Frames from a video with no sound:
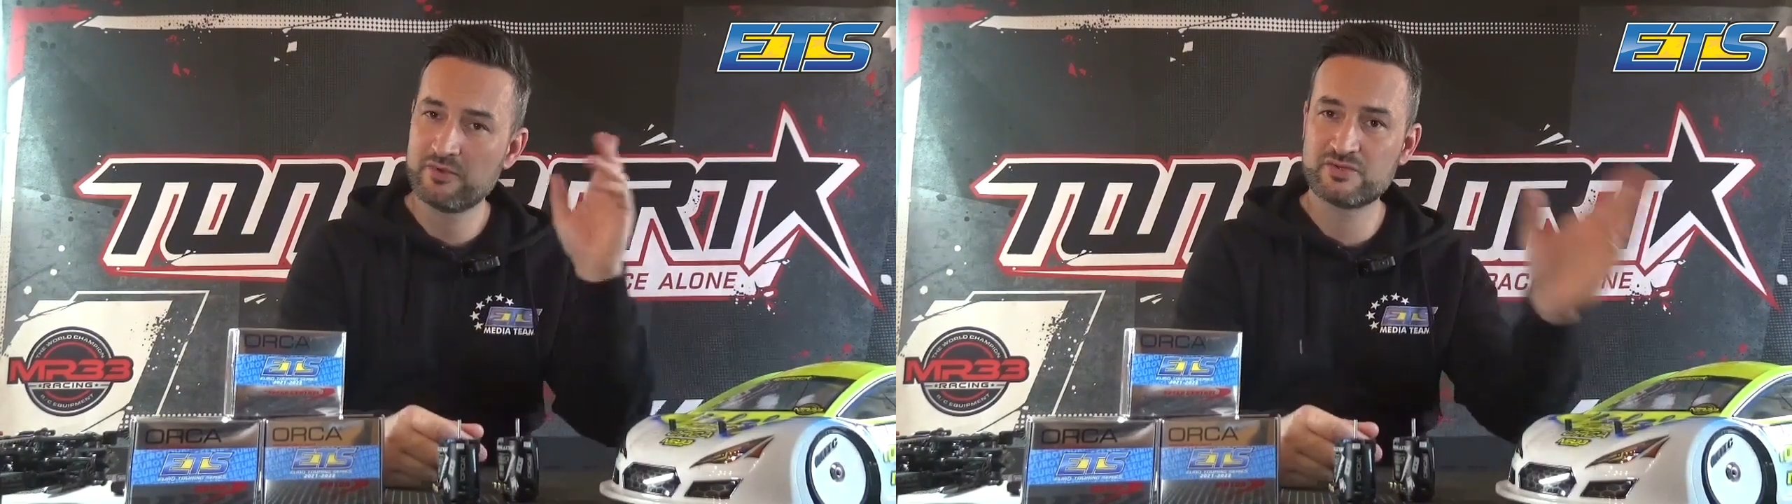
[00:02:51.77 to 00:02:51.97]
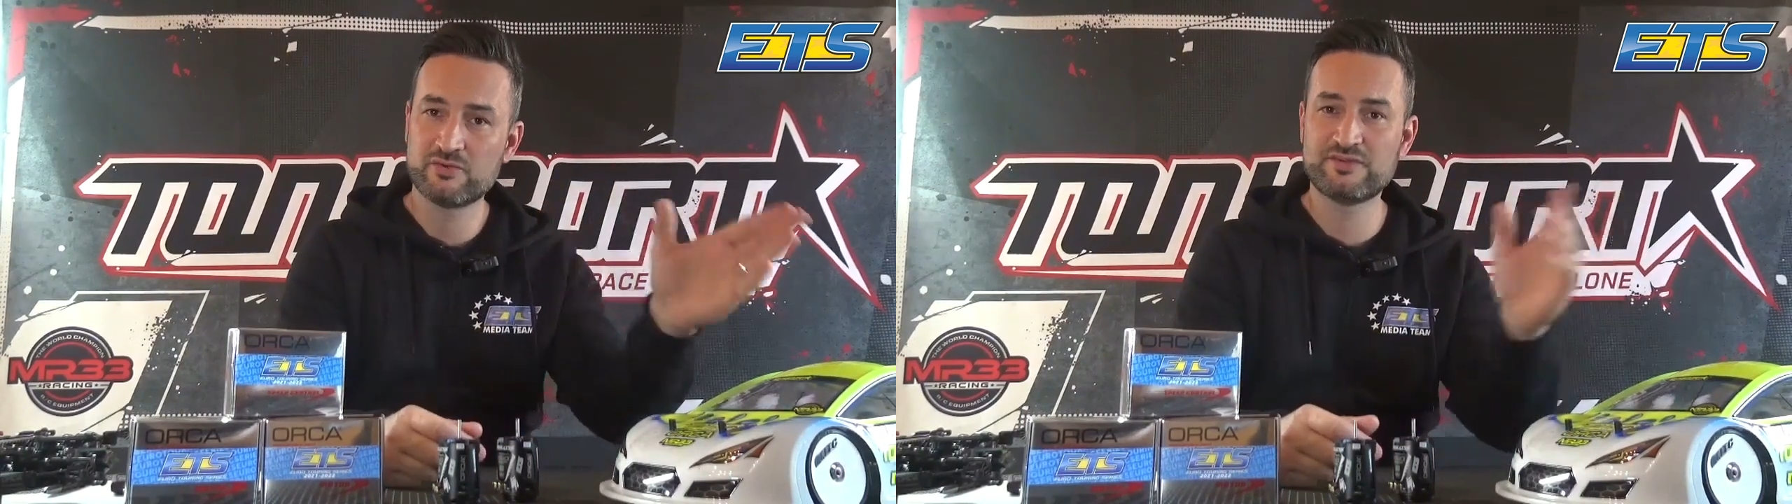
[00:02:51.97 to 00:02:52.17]

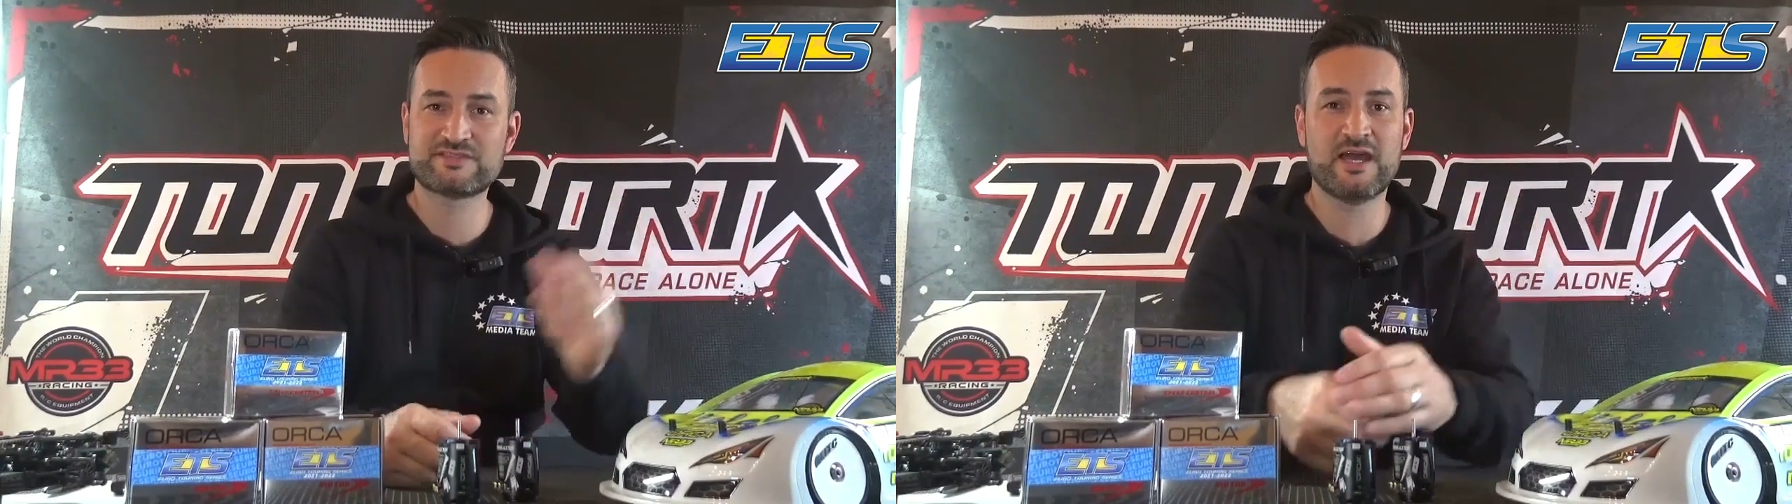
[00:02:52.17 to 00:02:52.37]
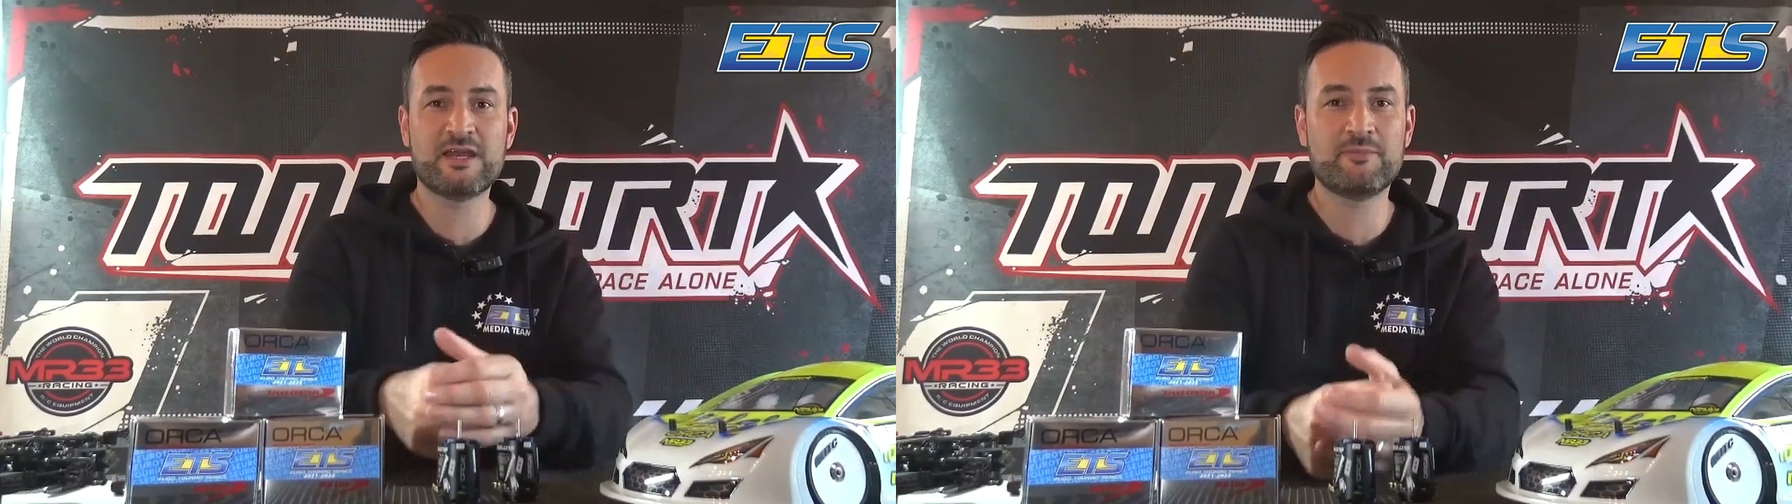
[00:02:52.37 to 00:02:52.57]
to
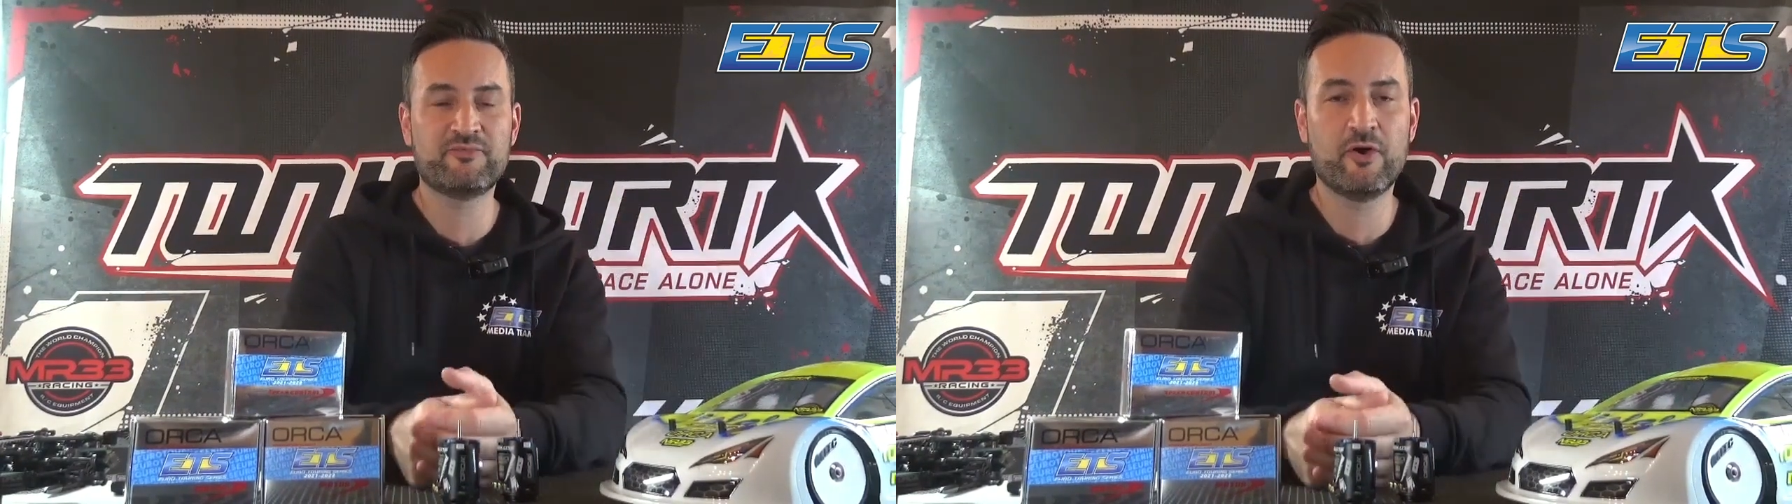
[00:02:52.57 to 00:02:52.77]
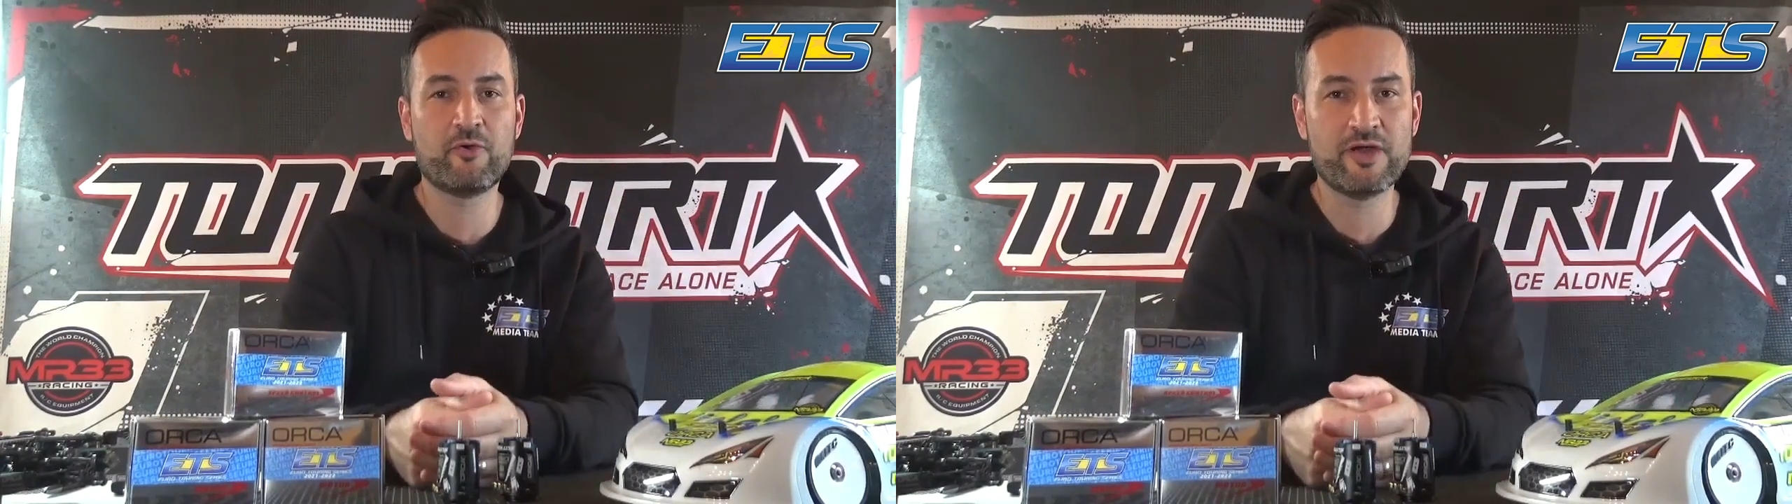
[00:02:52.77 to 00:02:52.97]
sign up for a